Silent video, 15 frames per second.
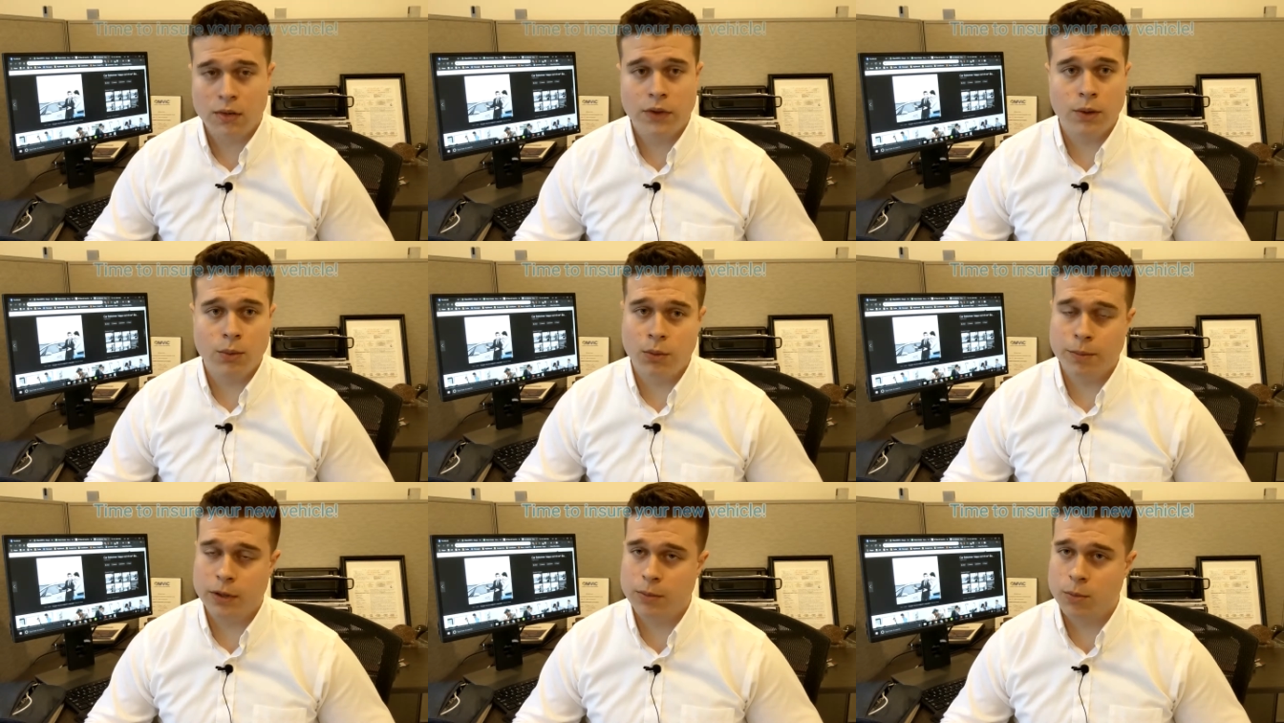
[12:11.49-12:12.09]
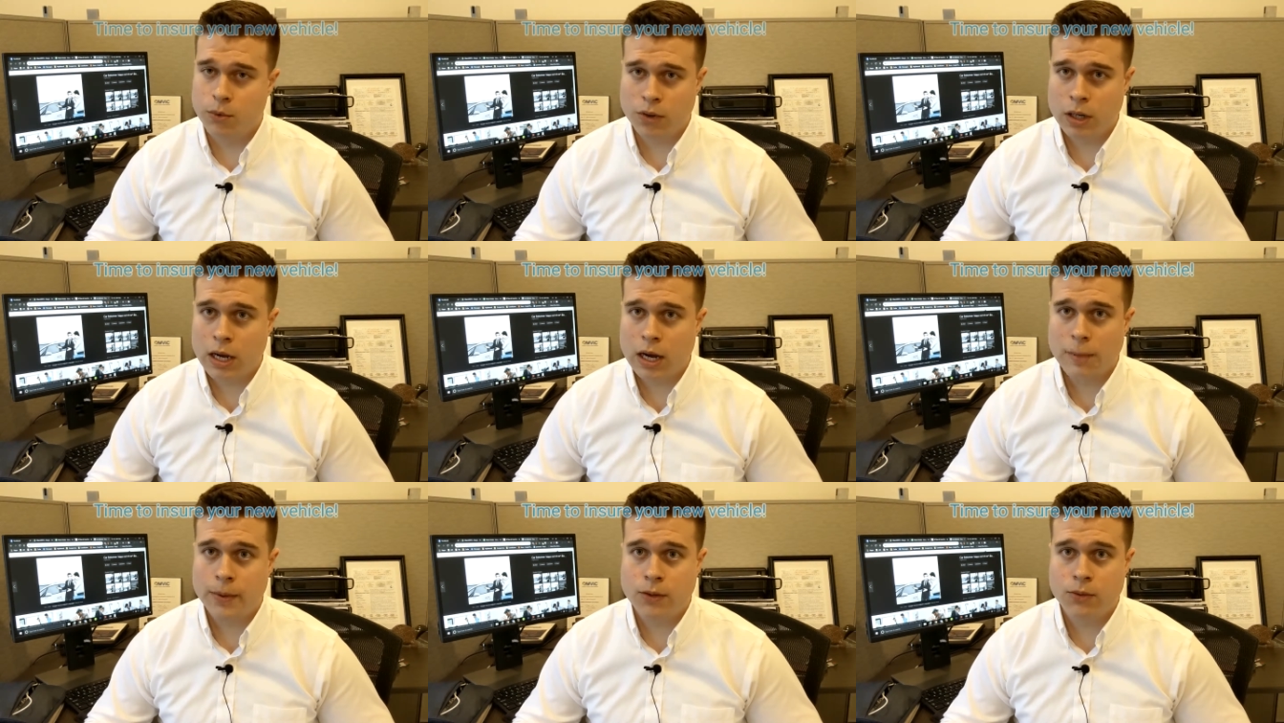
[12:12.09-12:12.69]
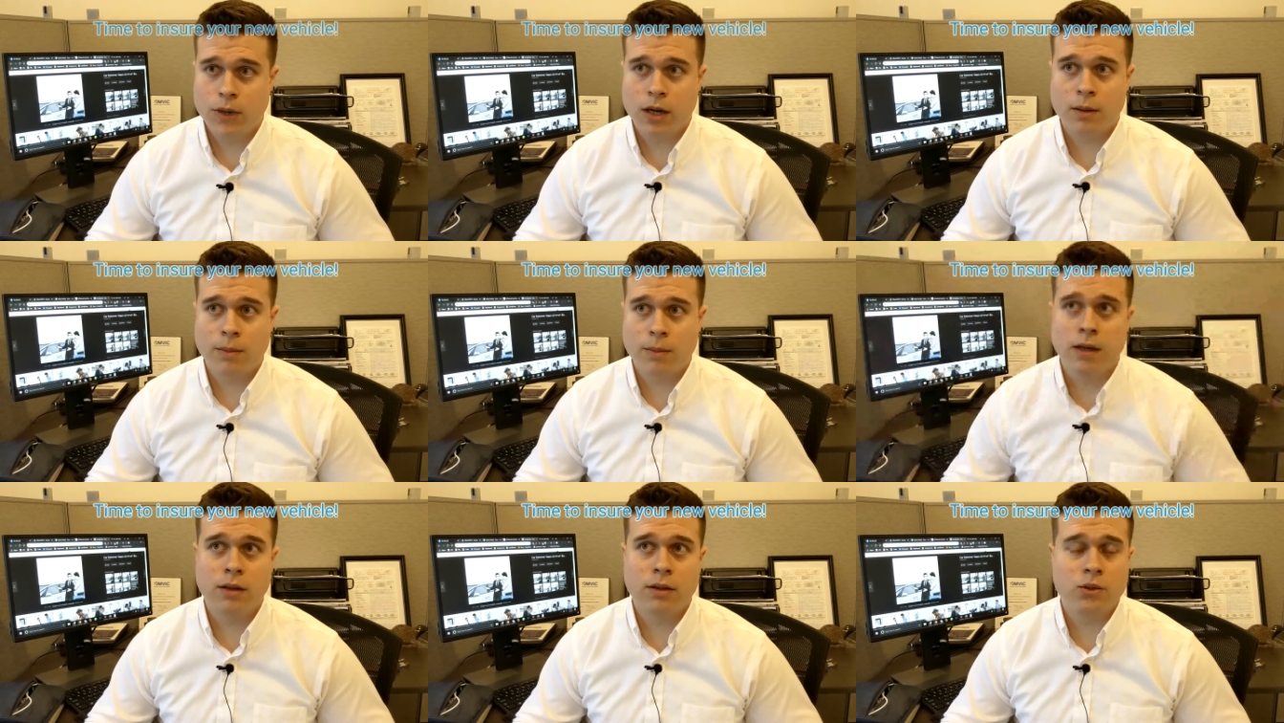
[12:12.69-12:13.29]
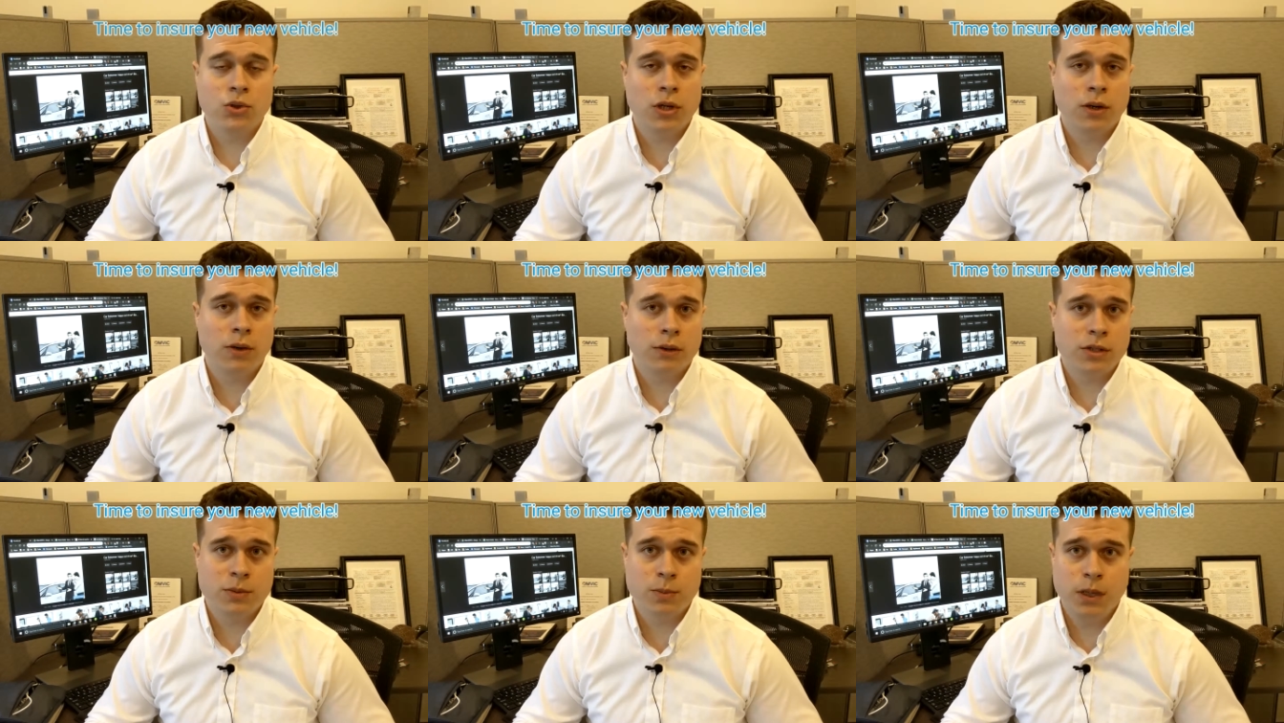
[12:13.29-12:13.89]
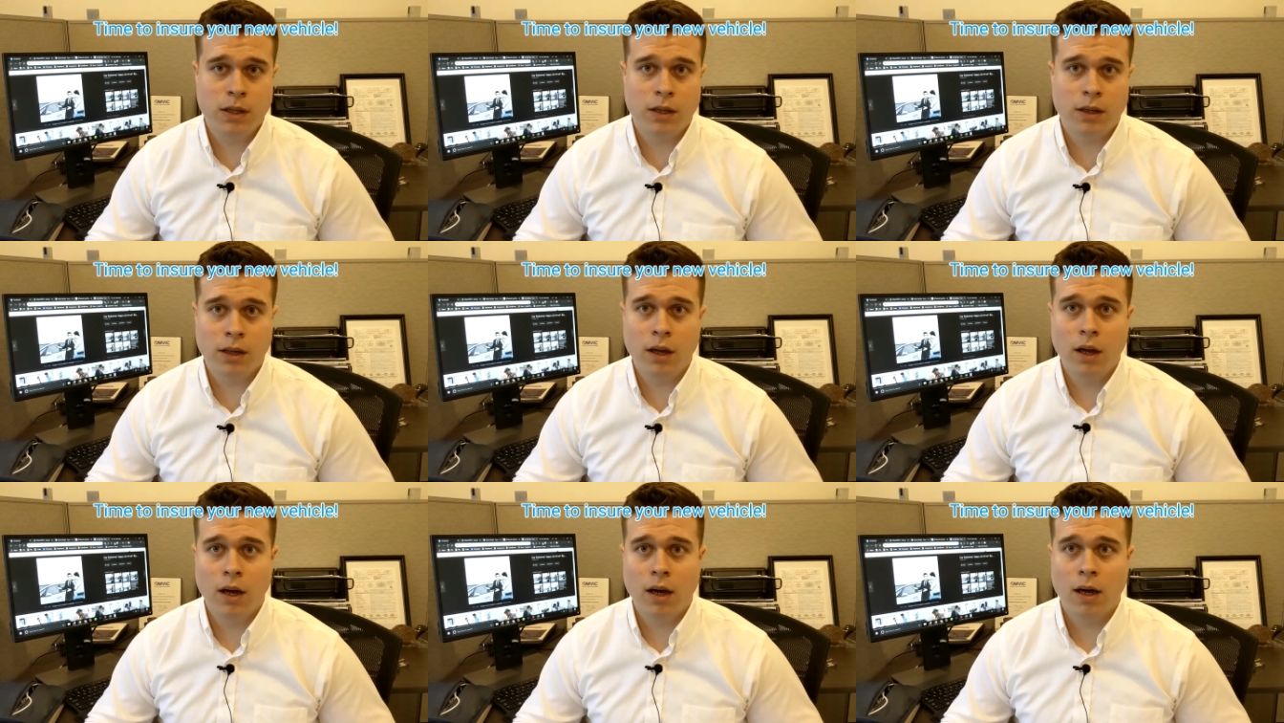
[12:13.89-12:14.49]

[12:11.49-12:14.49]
They will be more than happy to recommend, and generally speaking,